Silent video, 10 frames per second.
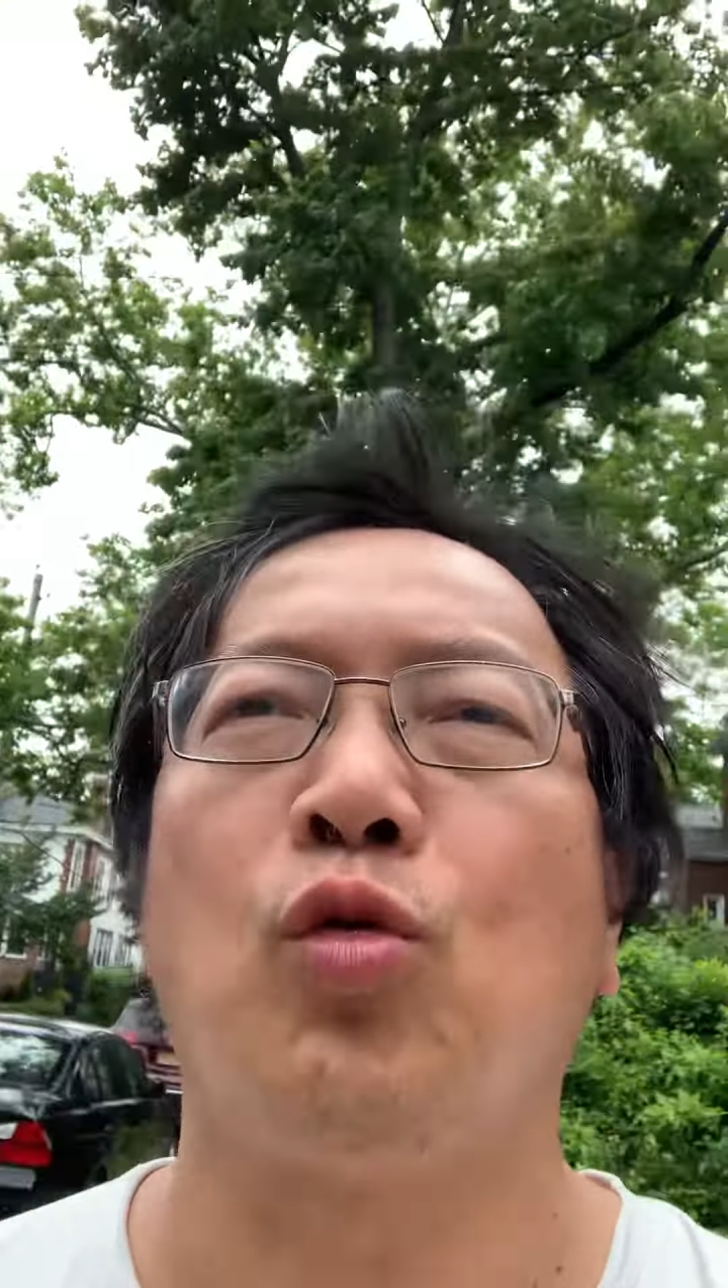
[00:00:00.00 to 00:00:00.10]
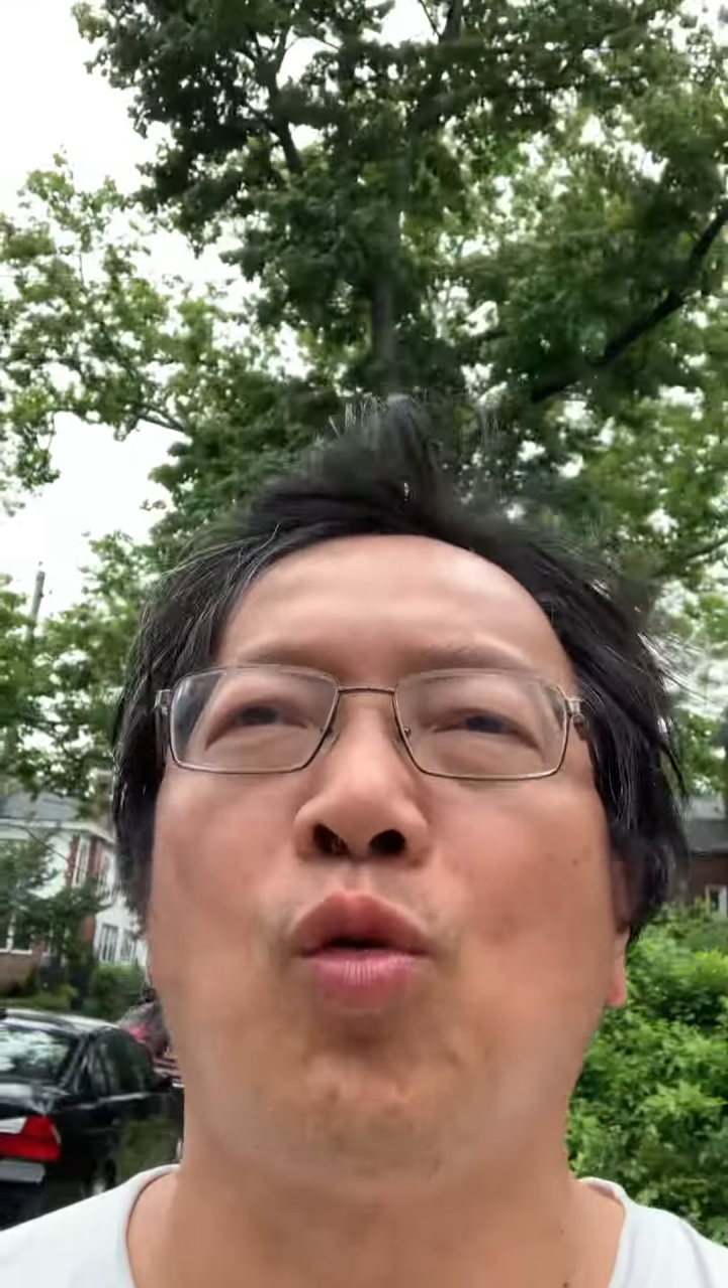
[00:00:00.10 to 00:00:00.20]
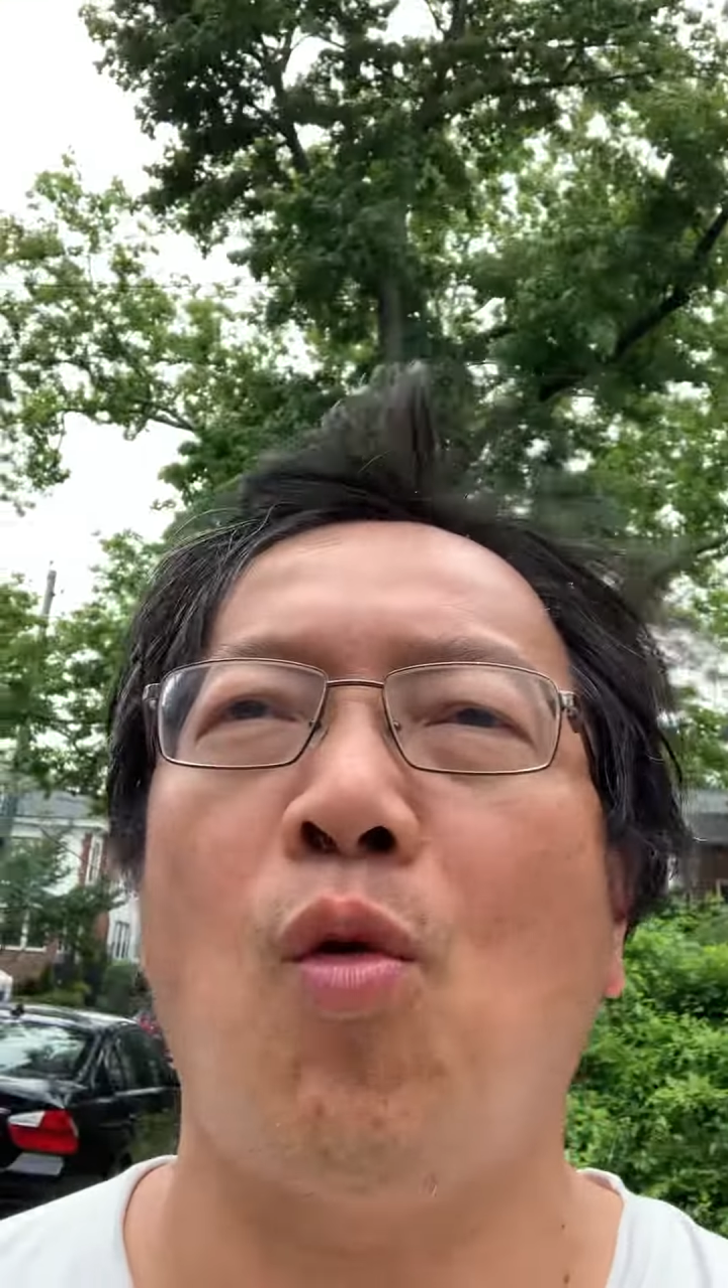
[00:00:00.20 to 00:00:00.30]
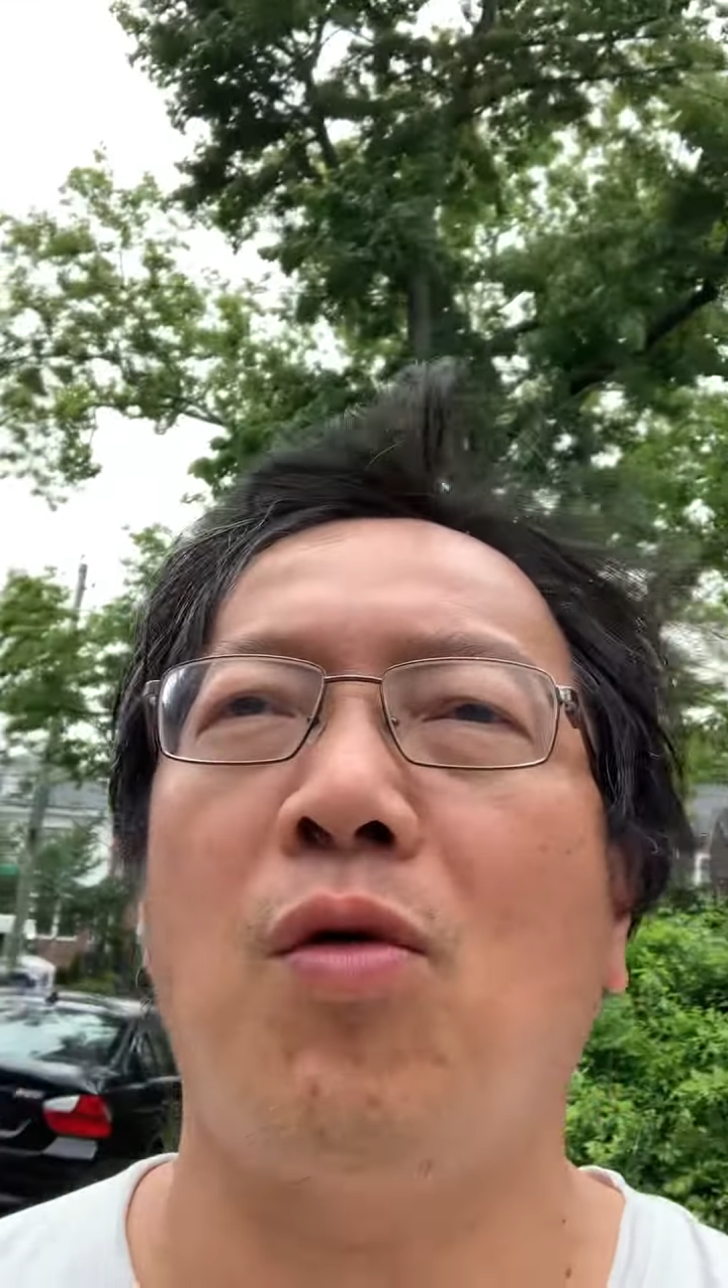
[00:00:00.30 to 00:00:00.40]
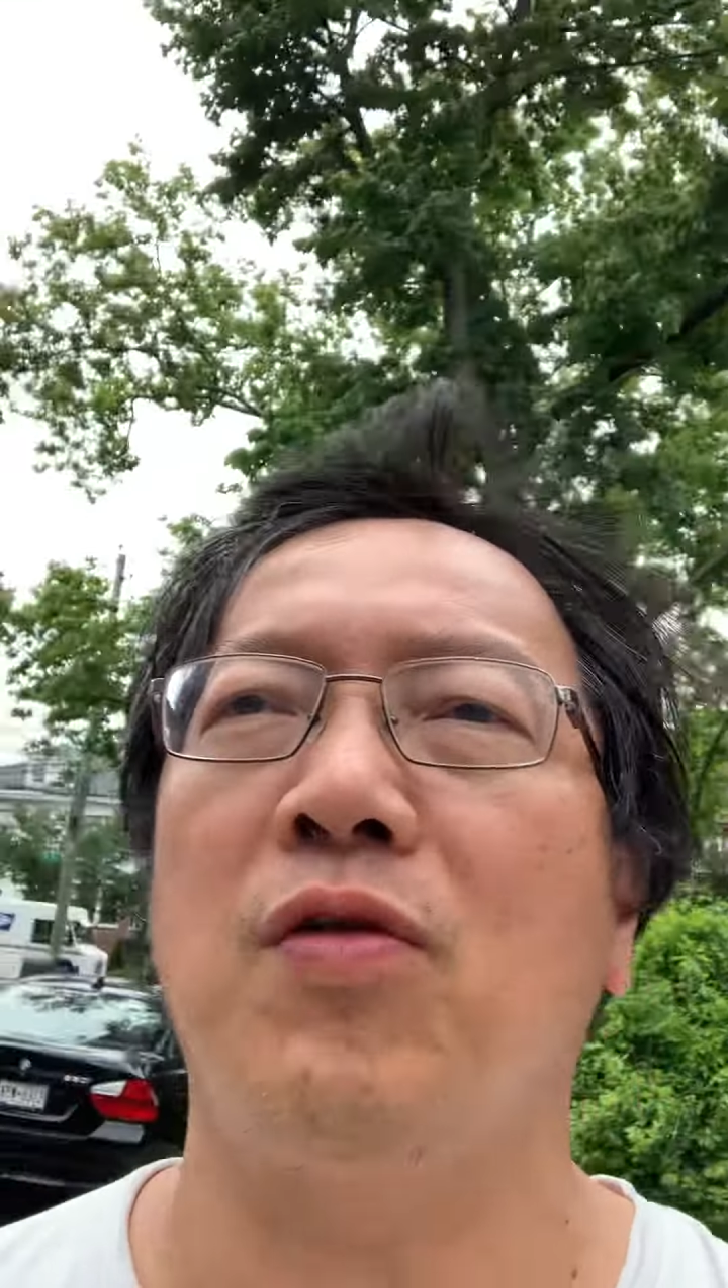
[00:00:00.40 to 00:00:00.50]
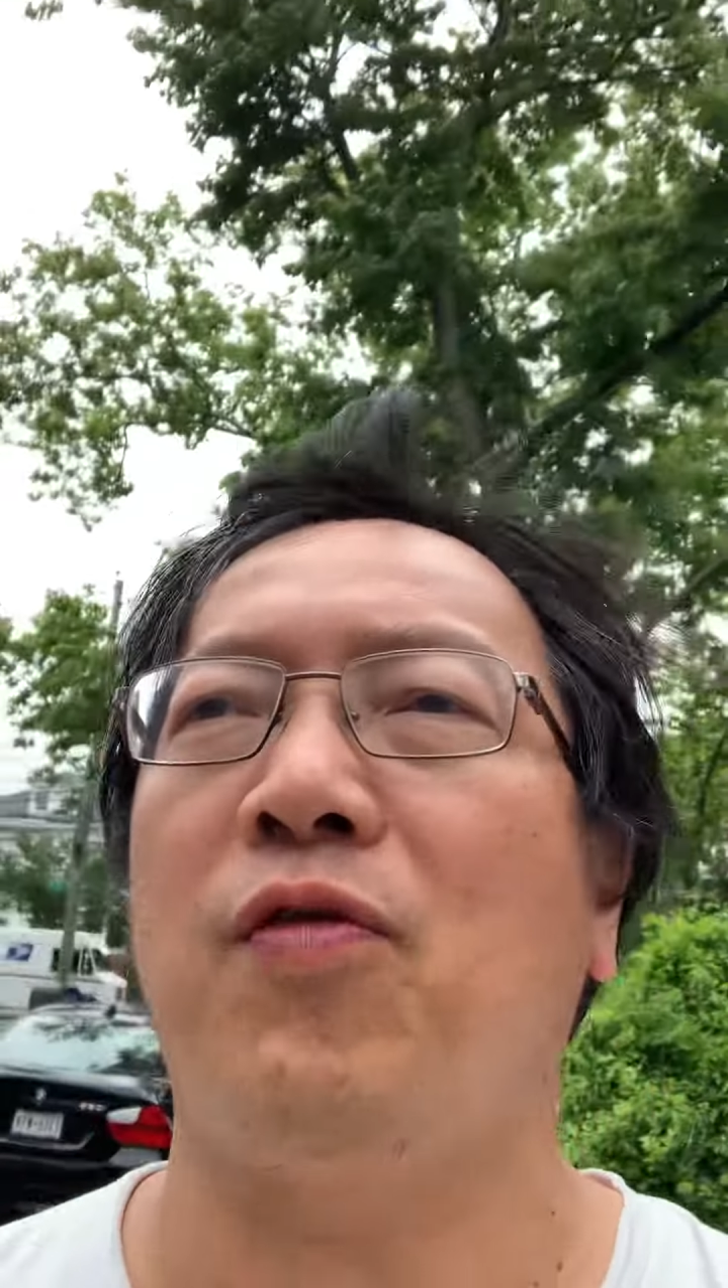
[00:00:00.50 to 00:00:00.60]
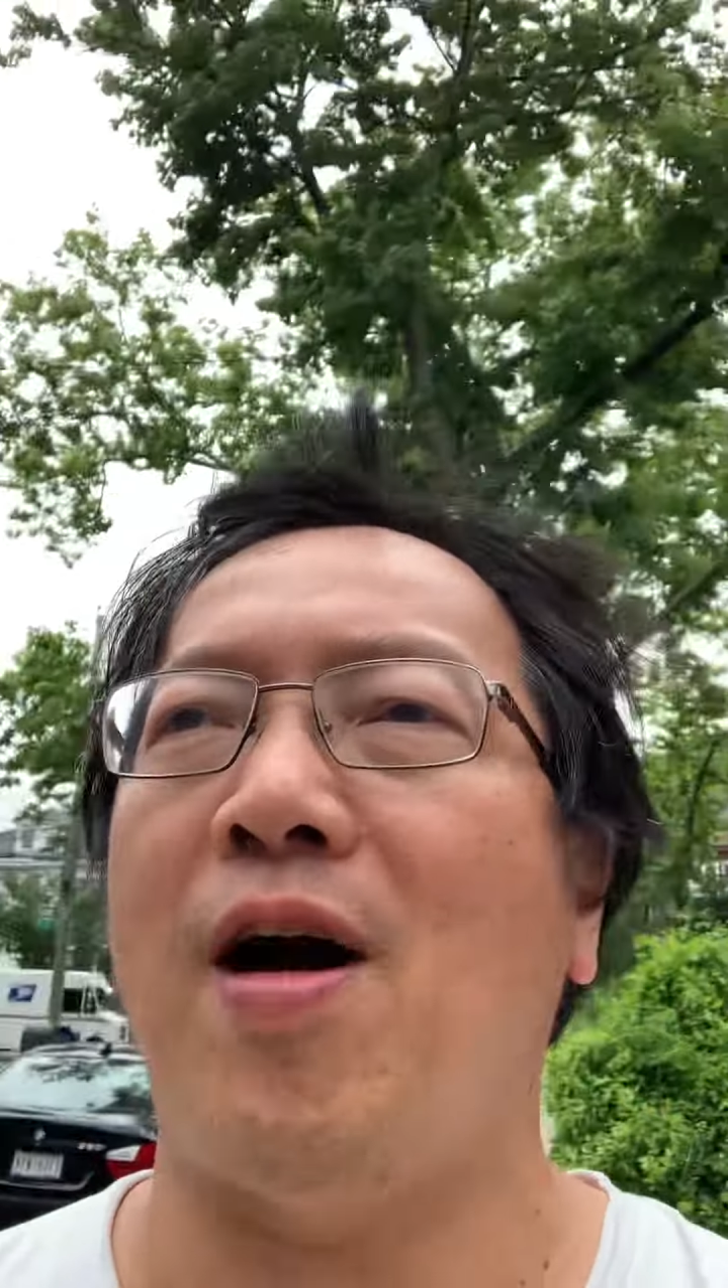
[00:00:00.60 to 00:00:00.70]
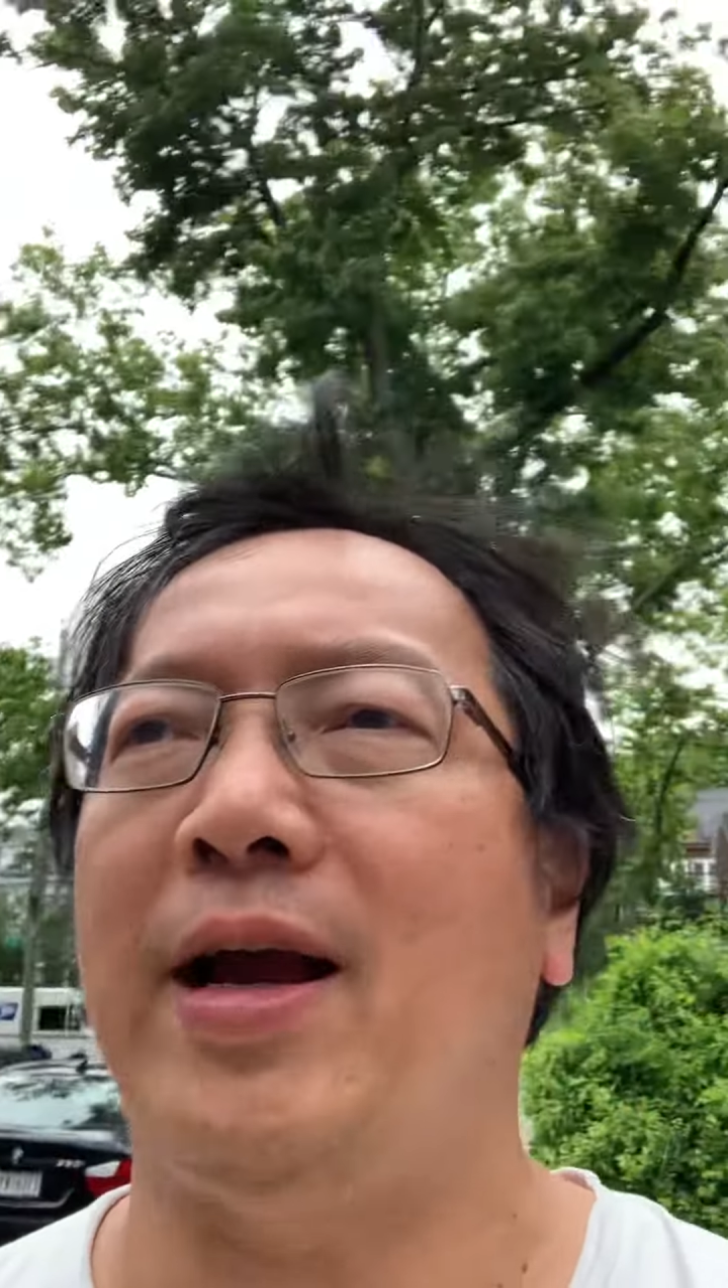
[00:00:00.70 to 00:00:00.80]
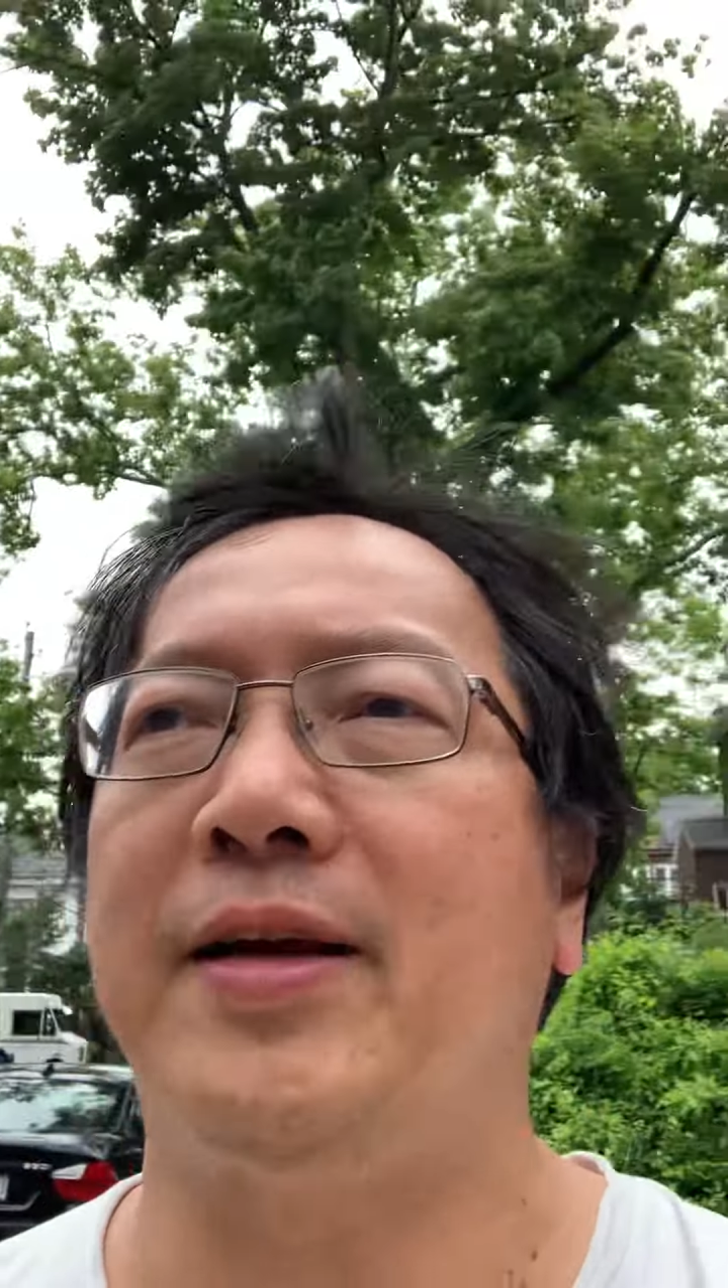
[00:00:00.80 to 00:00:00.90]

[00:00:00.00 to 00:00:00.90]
glorify